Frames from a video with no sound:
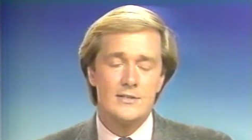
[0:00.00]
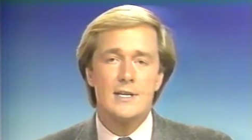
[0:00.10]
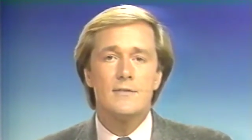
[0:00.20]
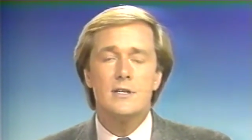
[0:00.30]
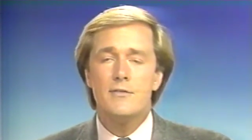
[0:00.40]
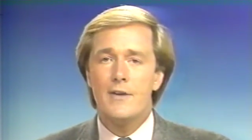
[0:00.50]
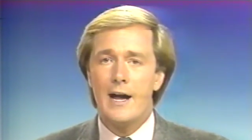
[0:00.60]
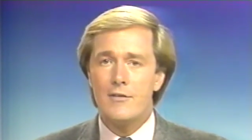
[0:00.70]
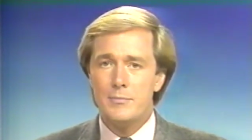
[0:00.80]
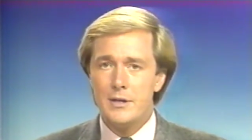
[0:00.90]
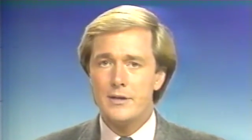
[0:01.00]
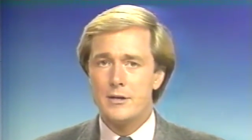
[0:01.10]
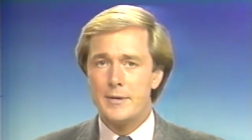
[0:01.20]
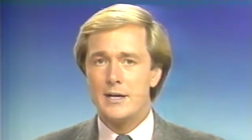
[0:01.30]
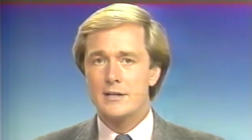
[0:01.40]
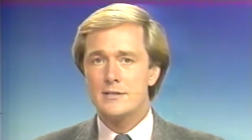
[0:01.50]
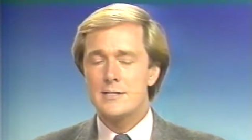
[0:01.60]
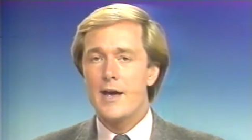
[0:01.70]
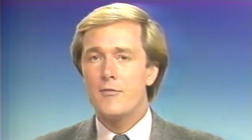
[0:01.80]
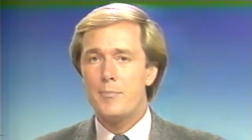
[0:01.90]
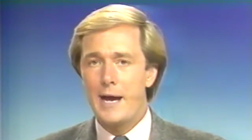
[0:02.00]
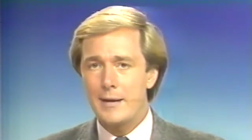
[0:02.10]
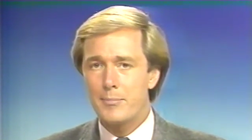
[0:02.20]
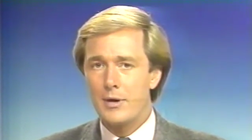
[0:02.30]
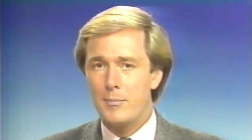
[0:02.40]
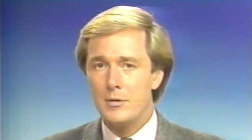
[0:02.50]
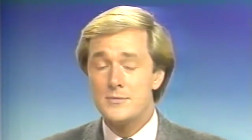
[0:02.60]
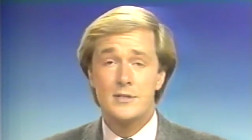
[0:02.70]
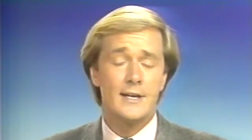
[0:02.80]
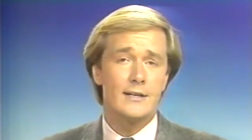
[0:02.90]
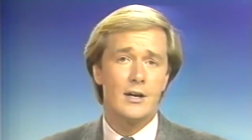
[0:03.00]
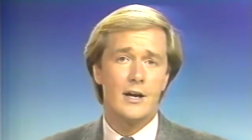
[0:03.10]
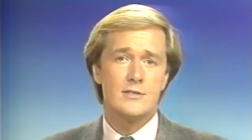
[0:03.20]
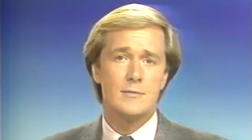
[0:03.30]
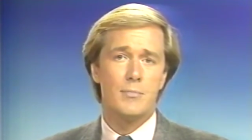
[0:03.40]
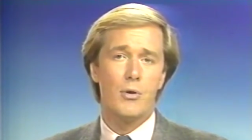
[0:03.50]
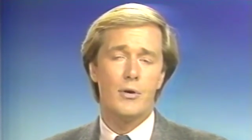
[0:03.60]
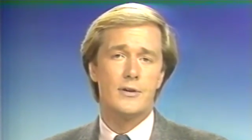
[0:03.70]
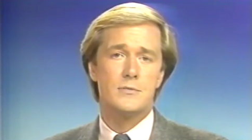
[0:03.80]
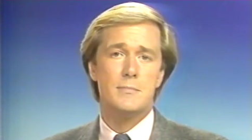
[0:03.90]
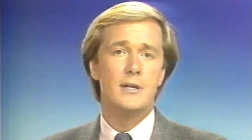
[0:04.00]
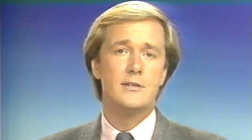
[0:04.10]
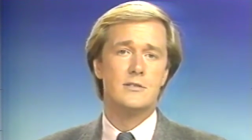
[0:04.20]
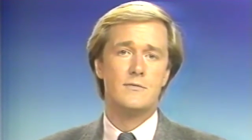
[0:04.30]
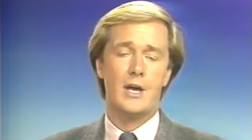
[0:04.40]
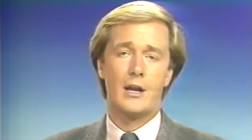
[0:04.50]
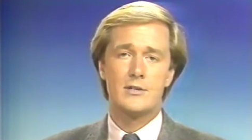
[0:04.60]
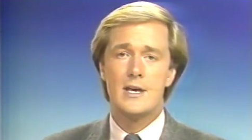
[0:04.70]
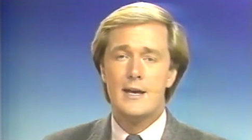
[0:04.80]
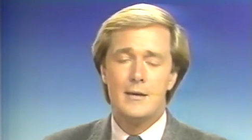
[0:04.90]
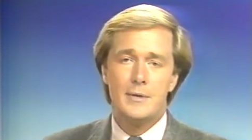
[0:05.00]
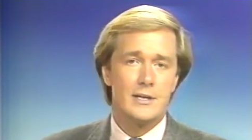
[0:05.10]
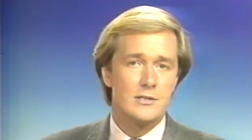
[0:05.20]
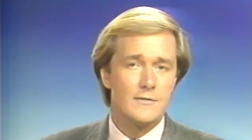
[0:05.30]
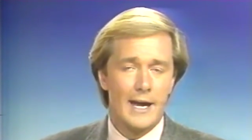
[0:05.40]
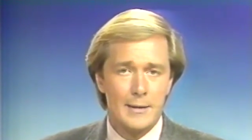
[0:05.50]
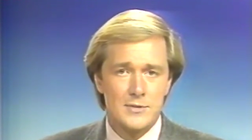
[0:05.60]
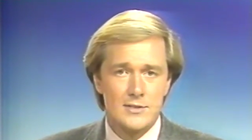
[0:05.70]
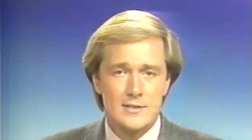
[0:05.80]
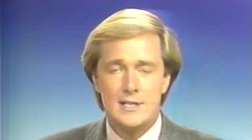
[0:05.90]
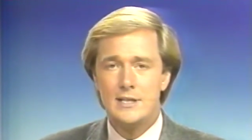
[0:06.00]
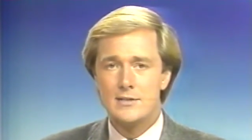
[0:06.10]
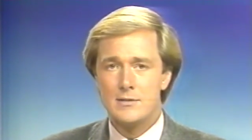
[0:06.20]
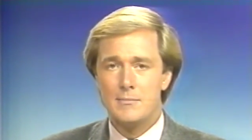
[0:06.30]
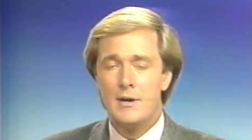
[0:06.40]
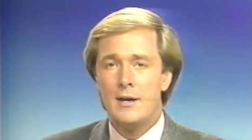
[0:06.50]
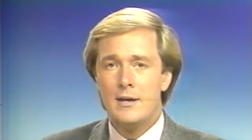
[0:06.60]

75 million Americans have back problems, and that costs employers millions of dollars because of absenteeism.